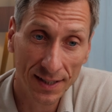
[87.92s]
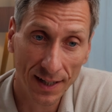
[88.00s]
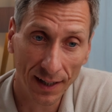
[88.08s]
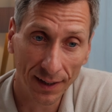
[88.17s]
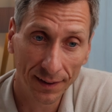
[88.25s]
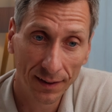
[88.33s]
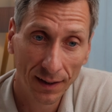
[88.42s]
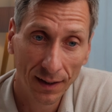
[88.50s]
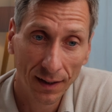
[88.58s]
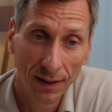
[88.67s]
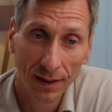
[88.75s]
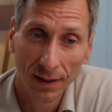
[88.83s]
Design.
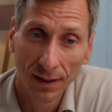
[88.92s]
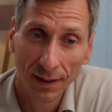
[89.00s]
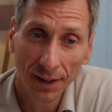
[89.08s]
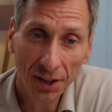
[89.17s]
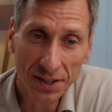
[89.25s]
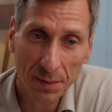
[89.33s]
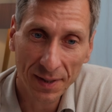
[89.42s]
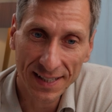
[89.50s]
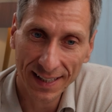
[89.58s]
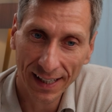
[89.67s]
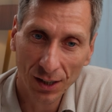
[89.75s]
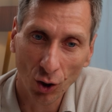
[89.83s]
Here's the
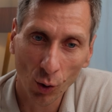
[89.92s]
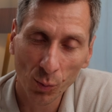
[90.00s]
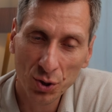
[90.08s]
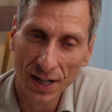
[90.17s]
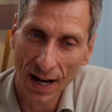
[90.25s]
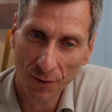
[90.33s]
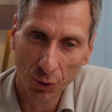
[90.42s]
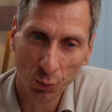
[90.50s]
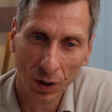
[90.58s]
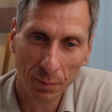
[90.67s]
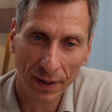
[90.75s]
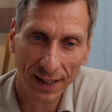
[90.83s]
mistake almost
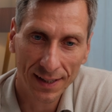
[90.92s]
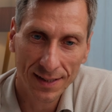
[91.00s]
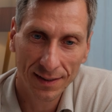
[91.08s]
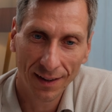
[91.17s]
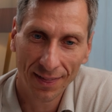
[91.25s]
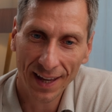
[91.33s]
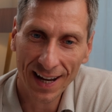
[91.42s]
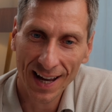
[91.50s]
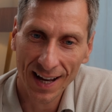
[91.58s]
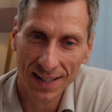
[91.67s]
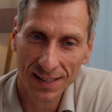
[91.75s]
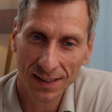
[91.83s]
everyone makes. They
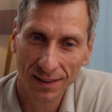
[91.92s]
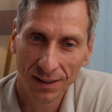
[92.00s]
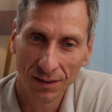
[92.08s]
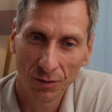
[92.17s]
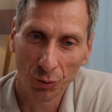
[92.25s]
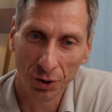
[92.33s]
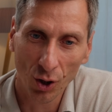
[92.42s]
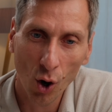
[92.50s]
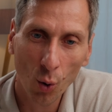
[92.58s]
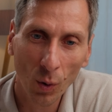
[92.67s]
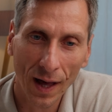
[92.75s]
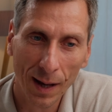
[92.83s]
ask for the
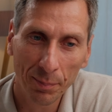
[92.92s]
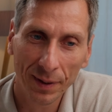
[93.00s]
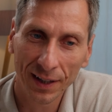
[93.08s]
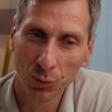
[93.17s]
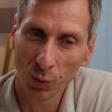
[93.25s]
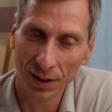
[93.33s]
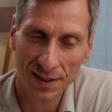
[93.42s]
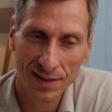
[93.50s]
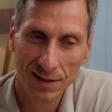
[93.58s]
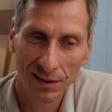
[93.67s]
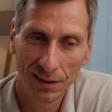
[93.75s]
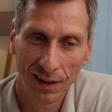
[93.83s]
whole app at once.